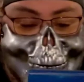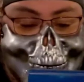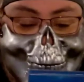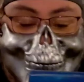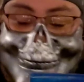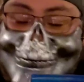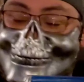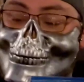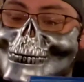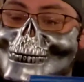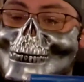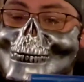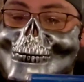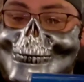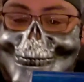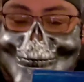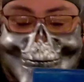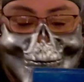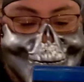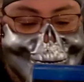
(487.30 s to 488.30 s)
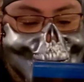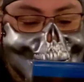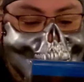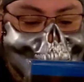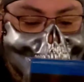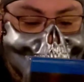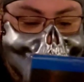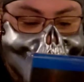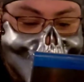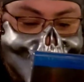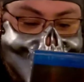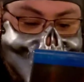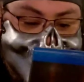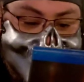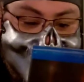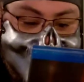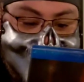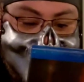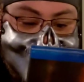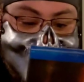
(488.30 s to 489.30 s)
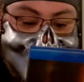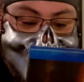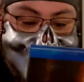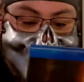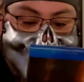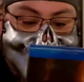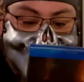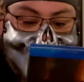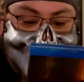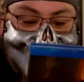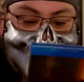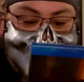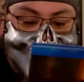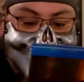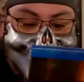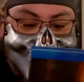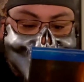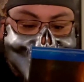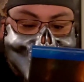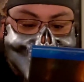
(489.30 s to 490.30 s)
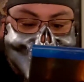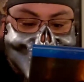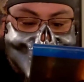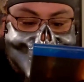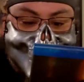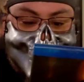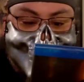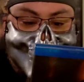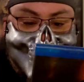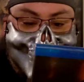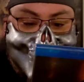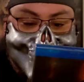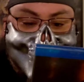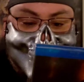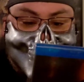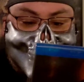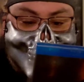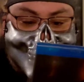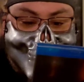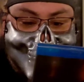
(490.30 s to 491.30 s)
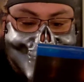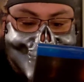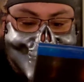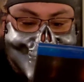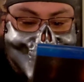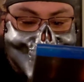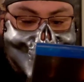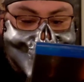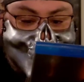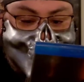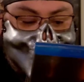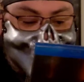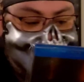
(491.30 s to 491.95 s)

Maybe boobies in here. Star in this scary, sexy indie